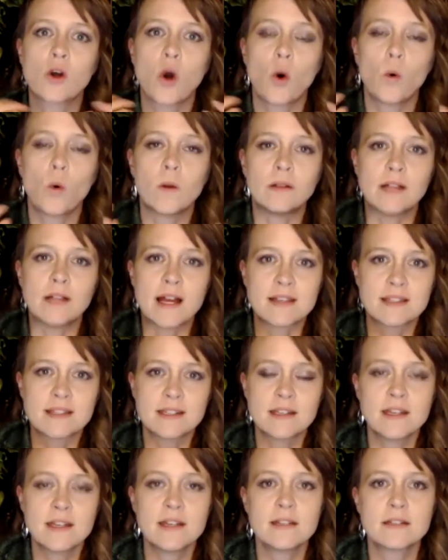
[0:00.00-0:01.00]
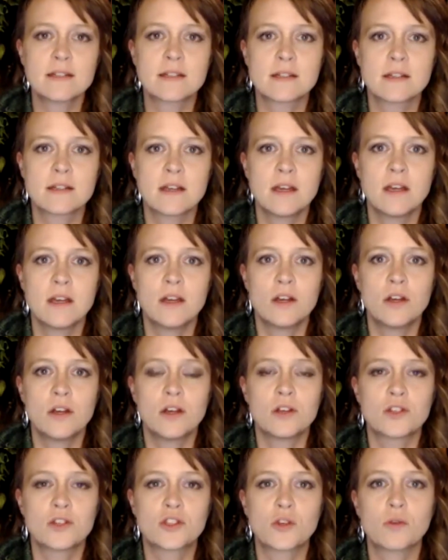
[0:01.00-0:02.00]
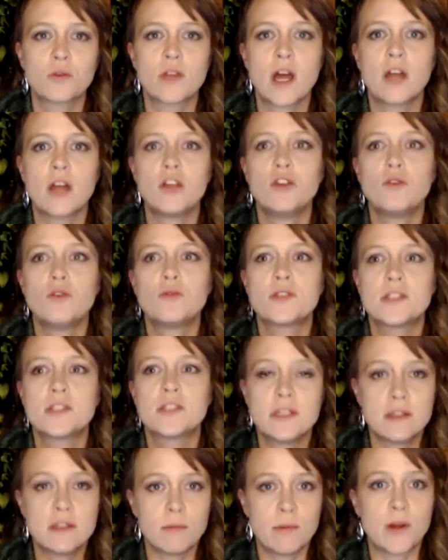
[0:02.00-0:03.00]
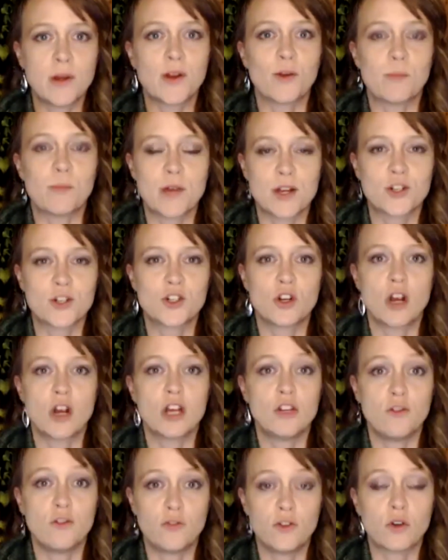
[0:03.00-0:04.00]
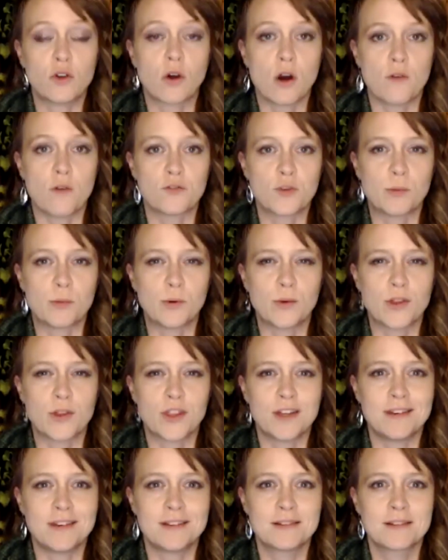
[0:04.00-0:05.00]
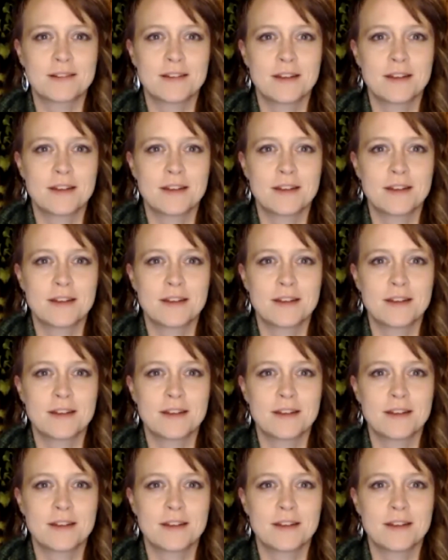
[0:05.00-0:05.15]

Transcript: coalescing it so that you see the bigger picture and you feel comfortable with it.